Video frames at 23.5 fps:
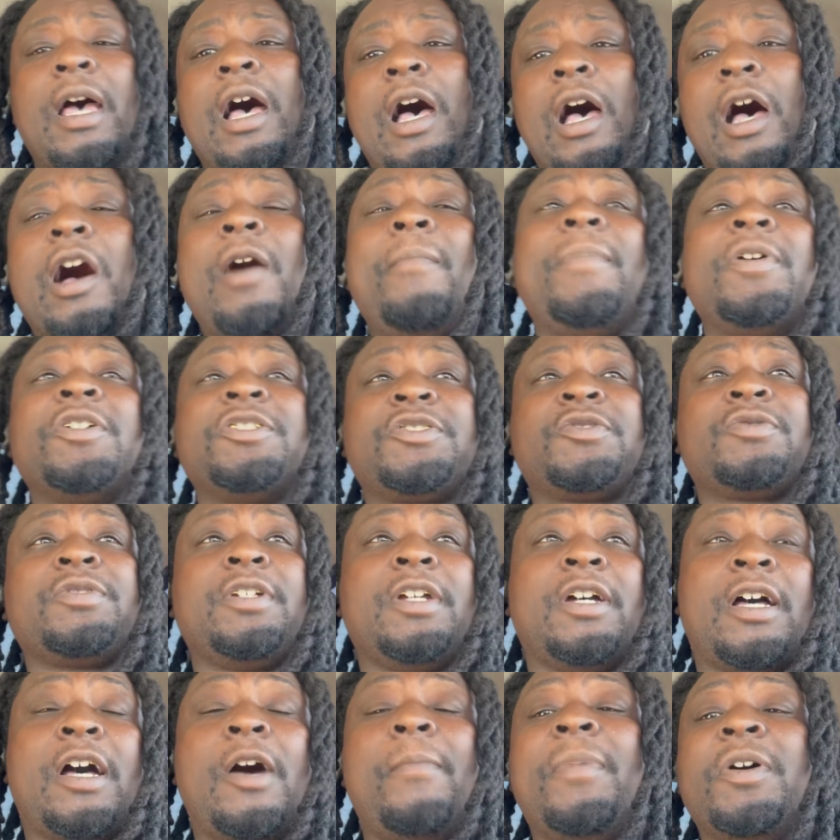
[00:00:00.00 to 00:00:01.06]
Almost
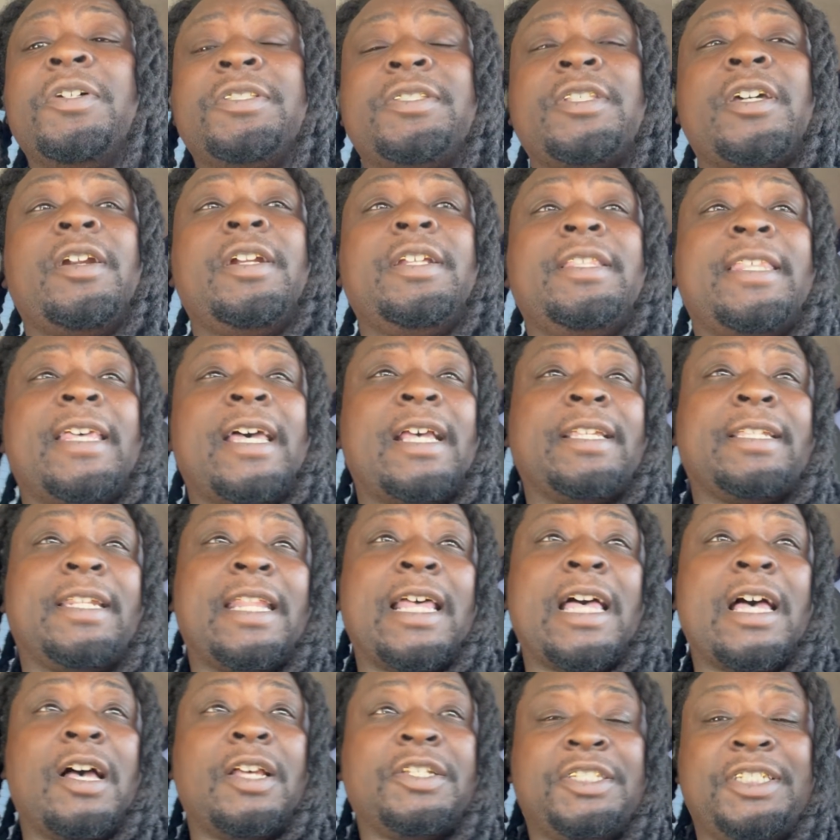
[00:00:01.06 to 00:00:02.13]

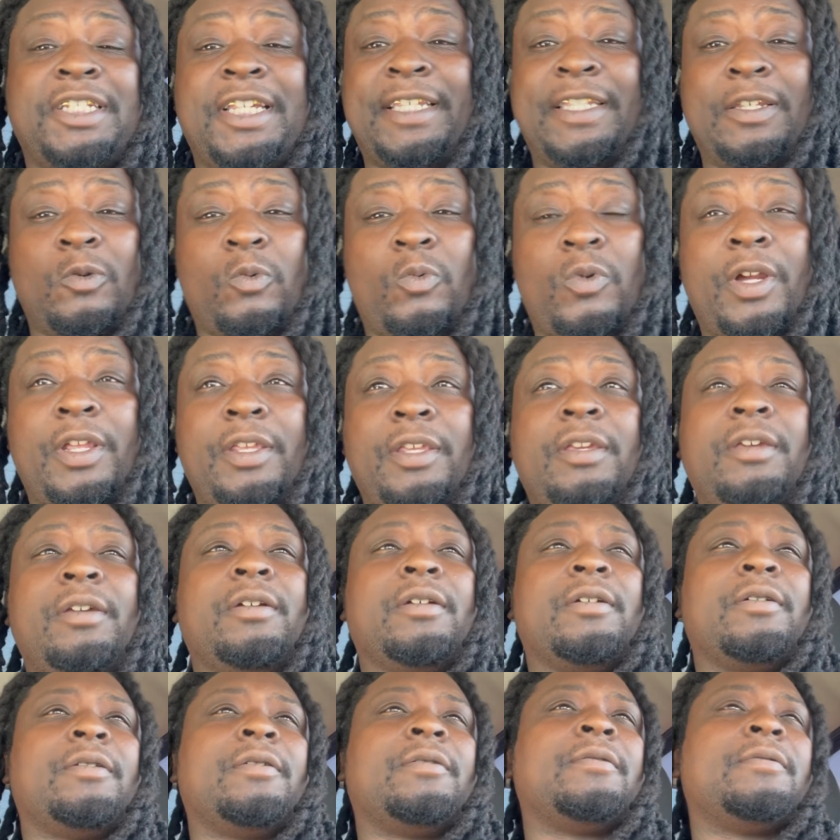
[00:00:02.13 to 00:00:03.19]
$30,000 just in 1
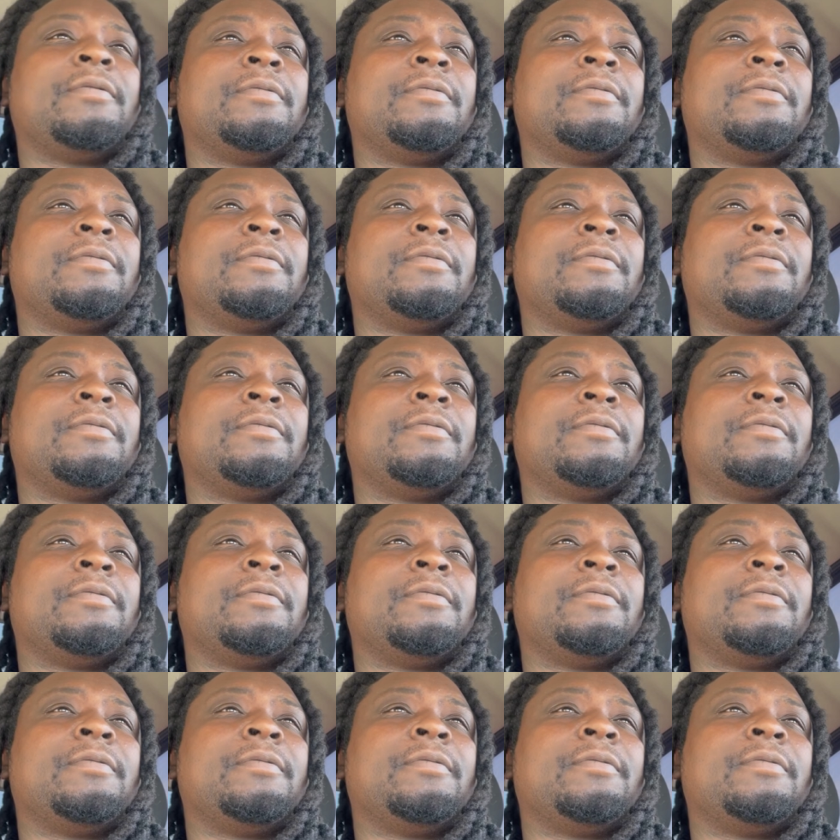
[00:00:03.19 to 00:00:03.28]
year.